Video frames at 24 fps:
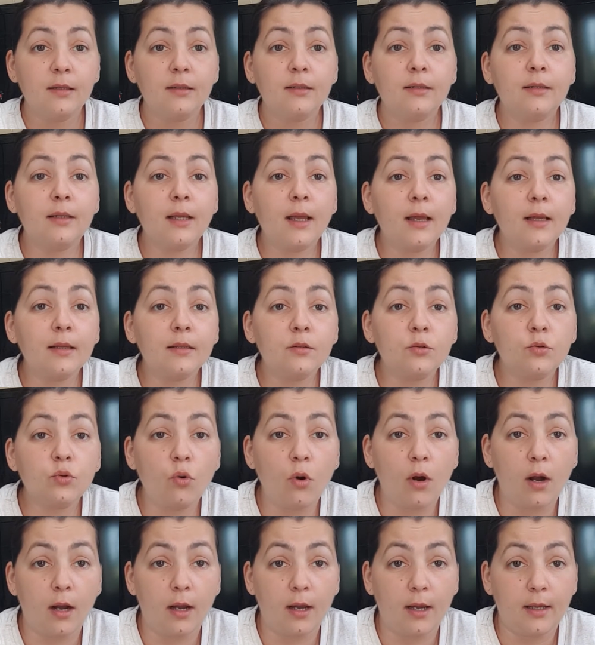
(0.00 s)
That's
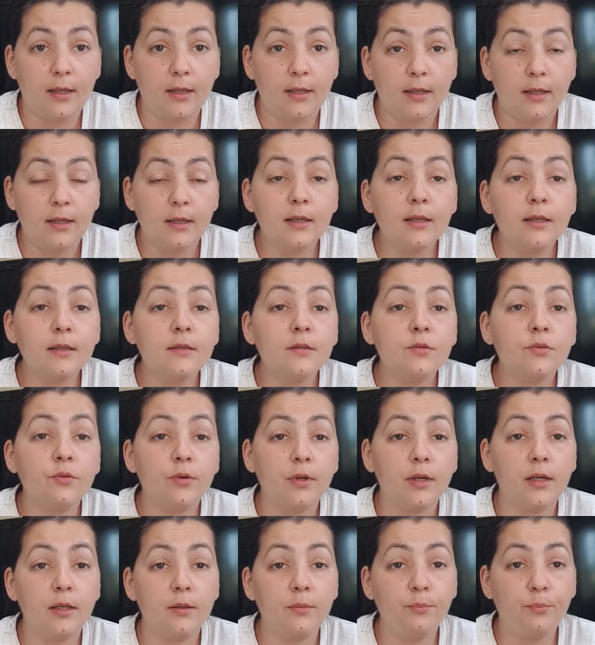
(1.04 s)
why it's
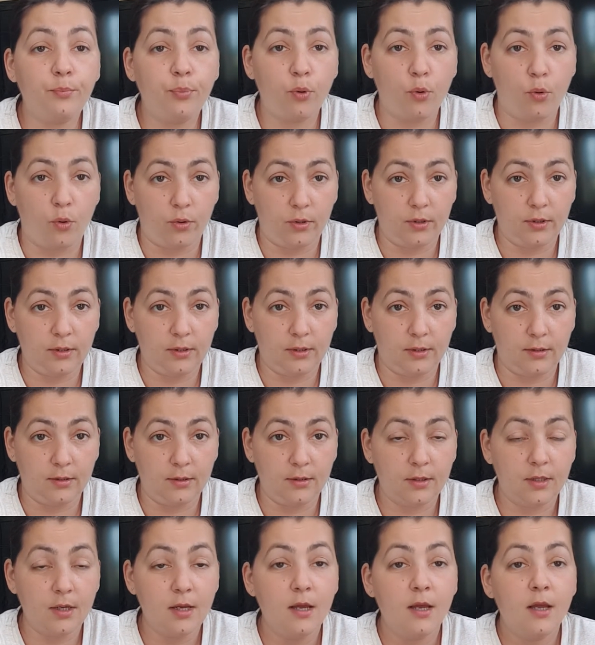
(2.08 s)
really important
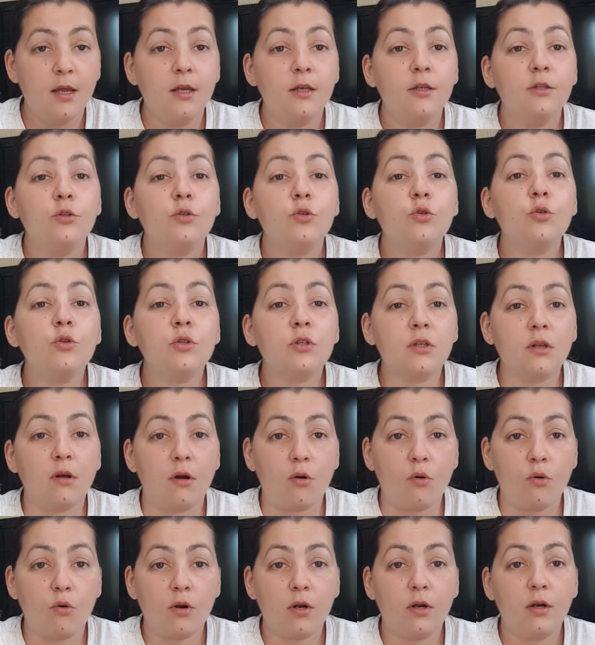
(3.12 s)
to
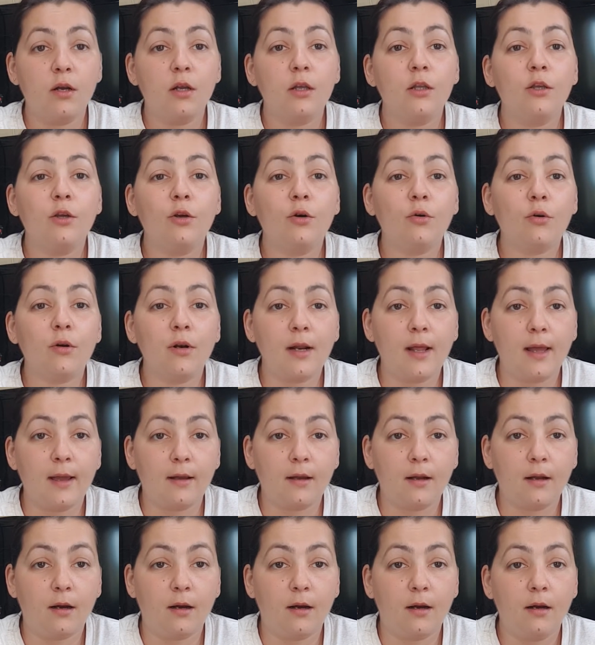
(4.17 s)
soak your
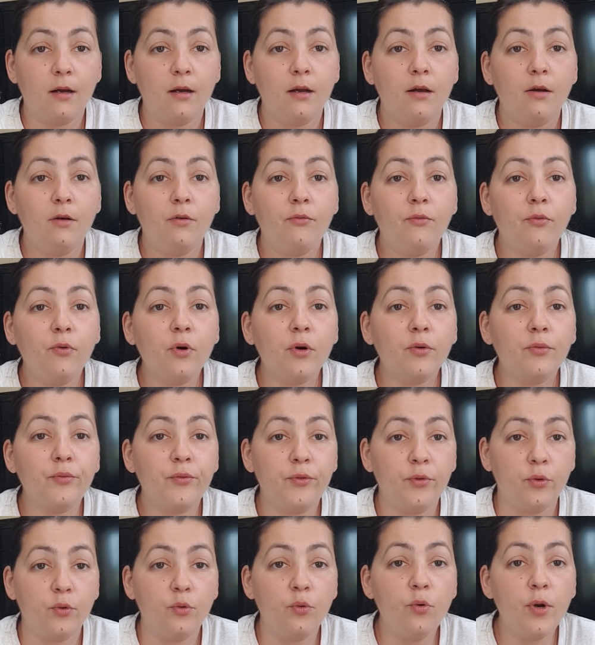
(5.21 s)
leca for a
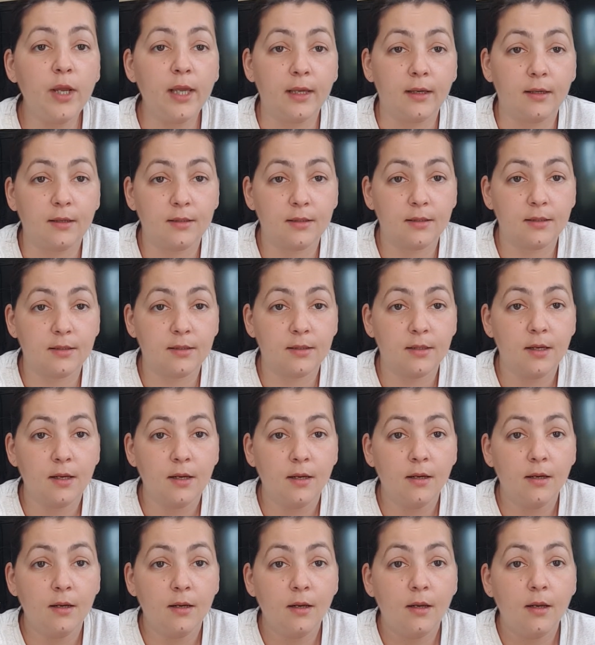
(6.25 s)
few weeks.
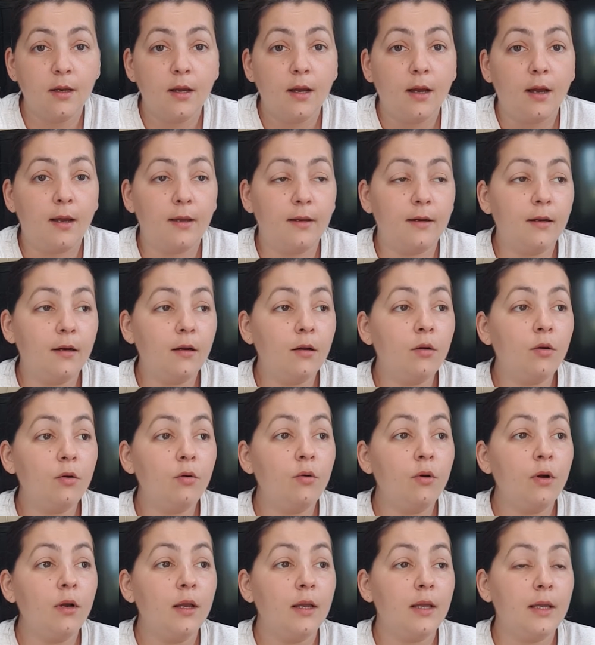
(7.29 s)
I
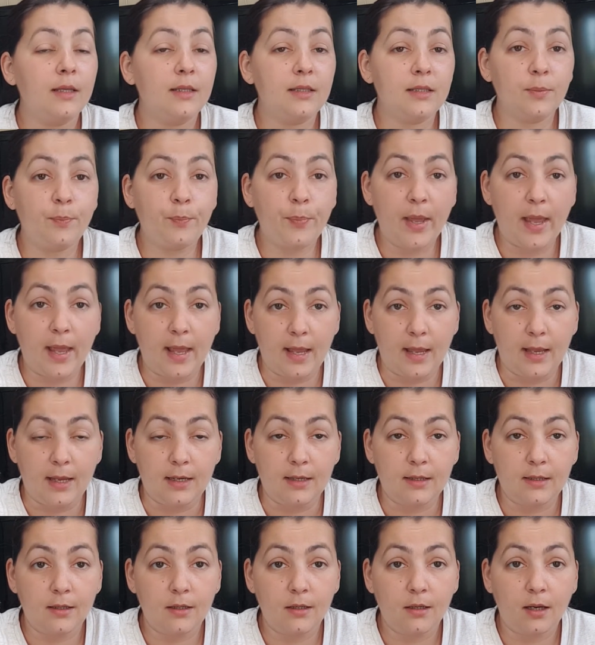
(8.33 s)
know it's a
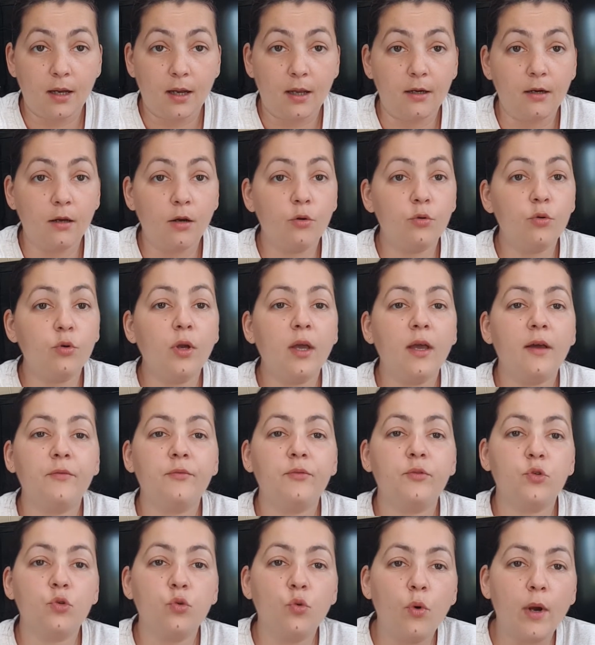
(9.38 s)
pain, I know you have
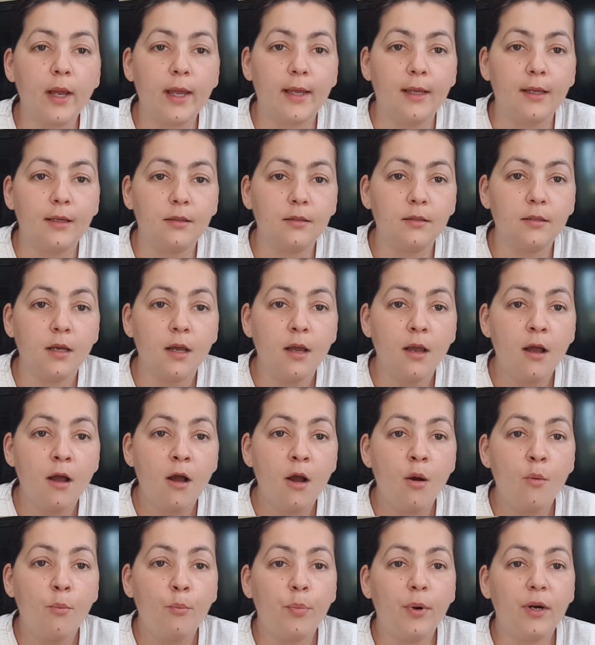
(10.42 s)
to wait,
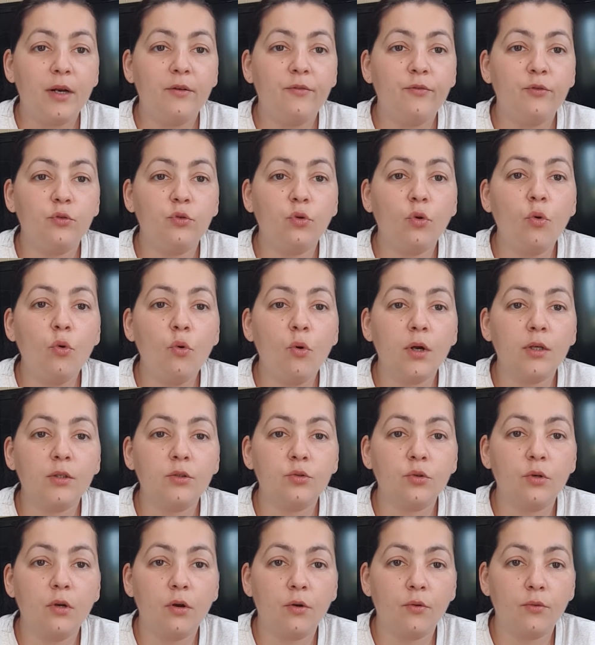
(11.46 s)
but if you don't want to
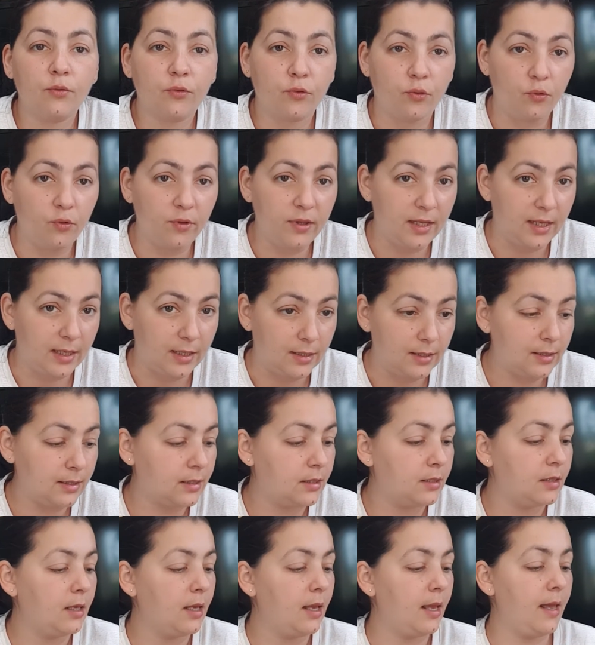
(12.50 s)
go through
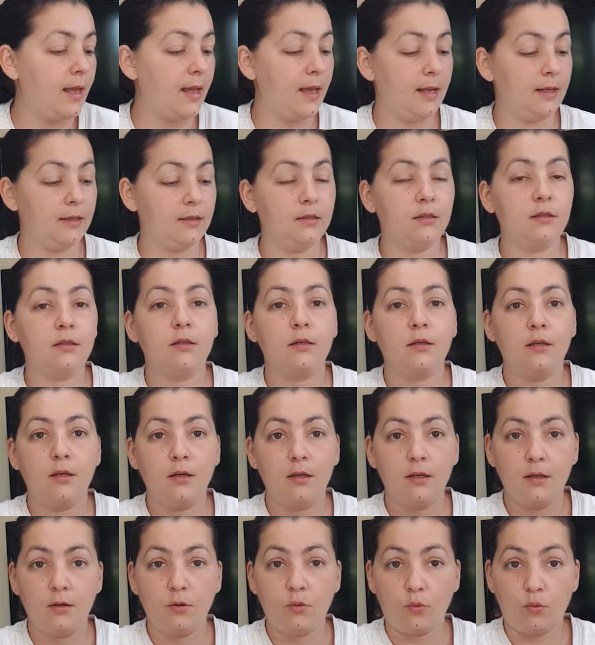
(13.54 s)
this, and
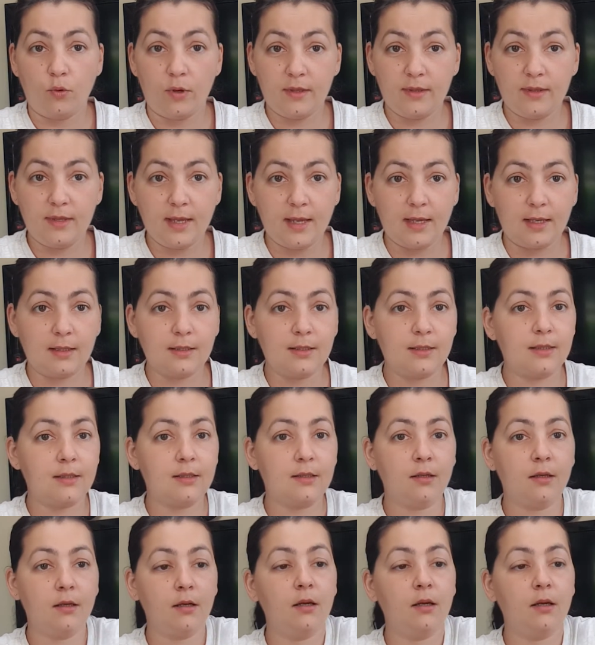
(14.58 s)
with this,